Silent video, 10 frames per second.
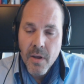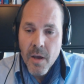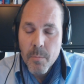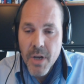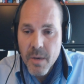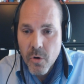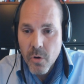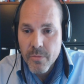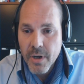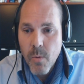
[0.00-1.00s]

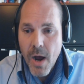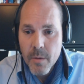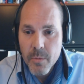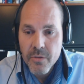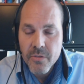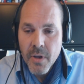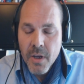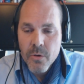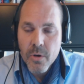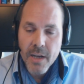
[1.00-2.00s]
minimum requirements,
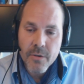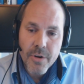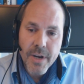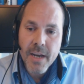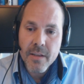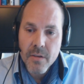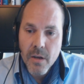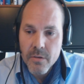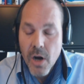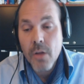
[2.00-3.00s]
you can create
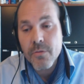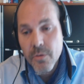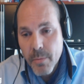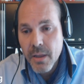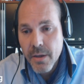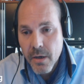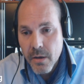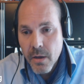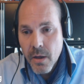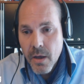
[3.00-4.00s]
another 100
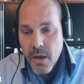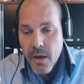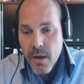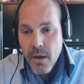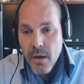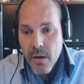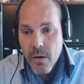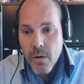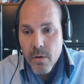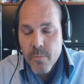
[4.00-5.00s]
million
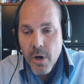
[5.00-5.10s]
of